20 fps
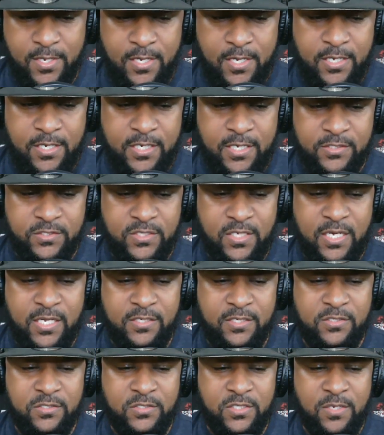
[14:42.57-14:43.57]
and I say
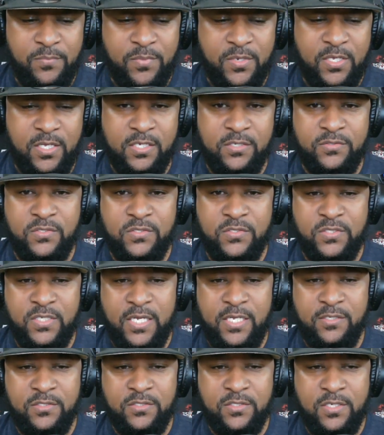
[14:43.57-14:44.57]
that to say because the
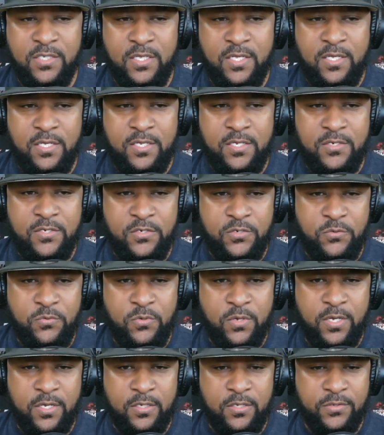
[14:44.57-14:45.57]
Saints
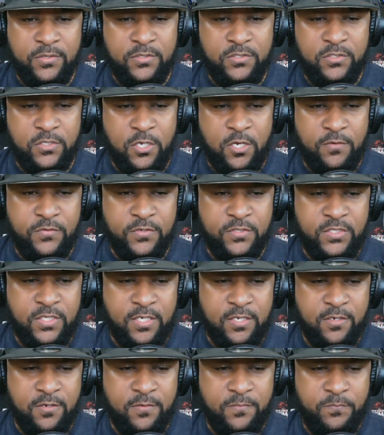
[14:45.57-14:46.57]
do a good service
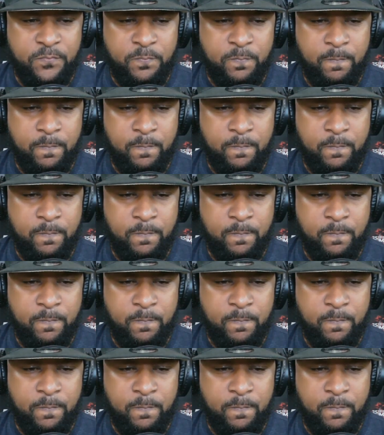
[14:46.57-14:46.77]
here